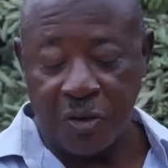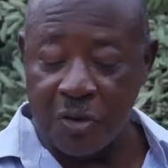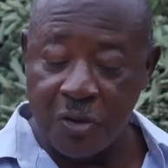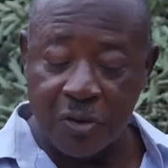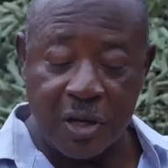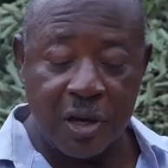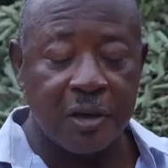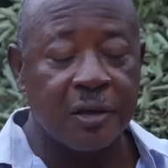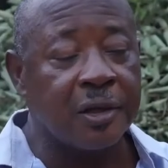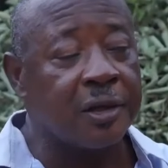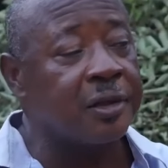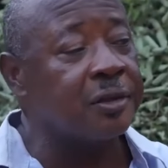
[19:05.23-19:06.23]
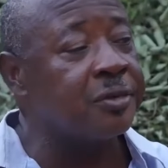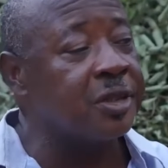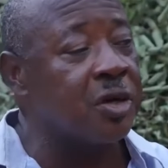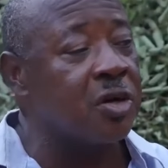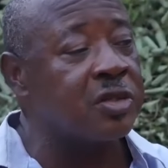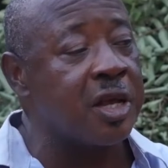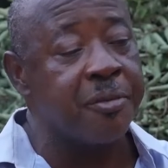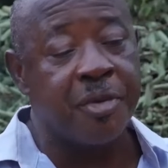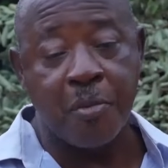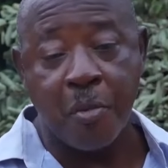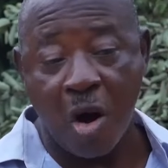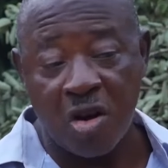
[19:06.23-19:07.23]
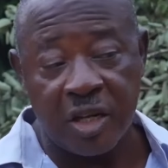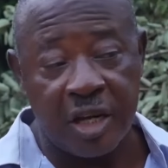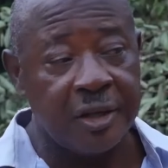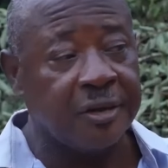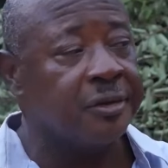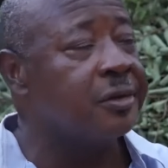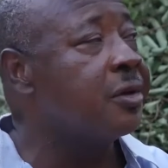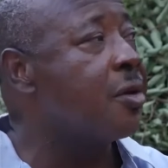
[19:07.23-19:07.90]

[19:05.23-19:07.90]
You know now, because I've been mourning.